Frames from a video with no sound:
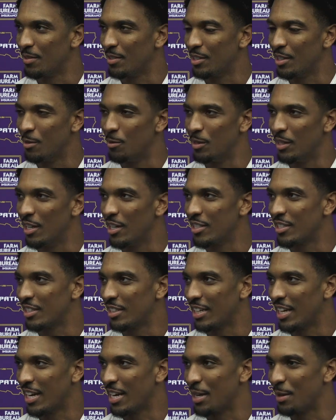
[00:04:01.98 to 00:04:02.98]
You know, we lost the
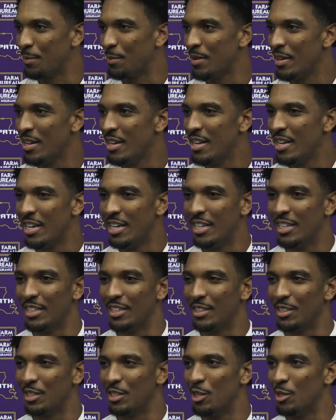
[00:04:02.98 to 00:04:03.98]
game.
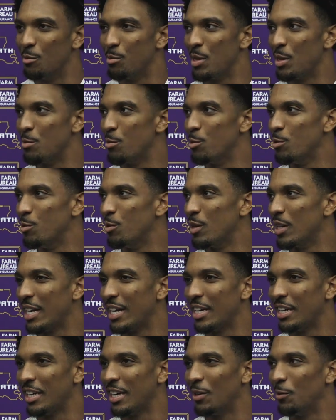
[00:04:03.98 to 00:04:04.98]
You know,
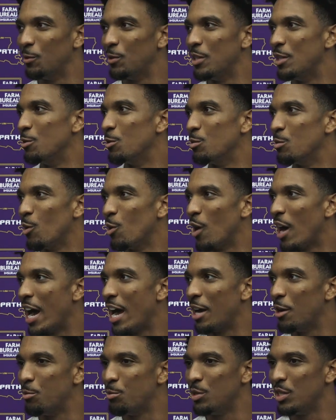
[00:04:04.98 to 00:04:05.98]
it was more
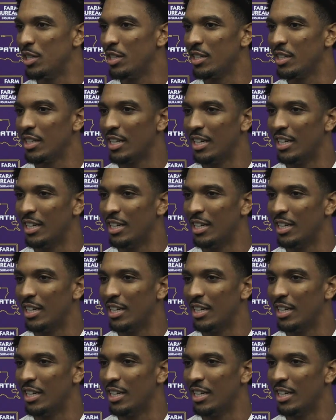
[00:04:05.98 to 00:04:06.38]
eye-opening,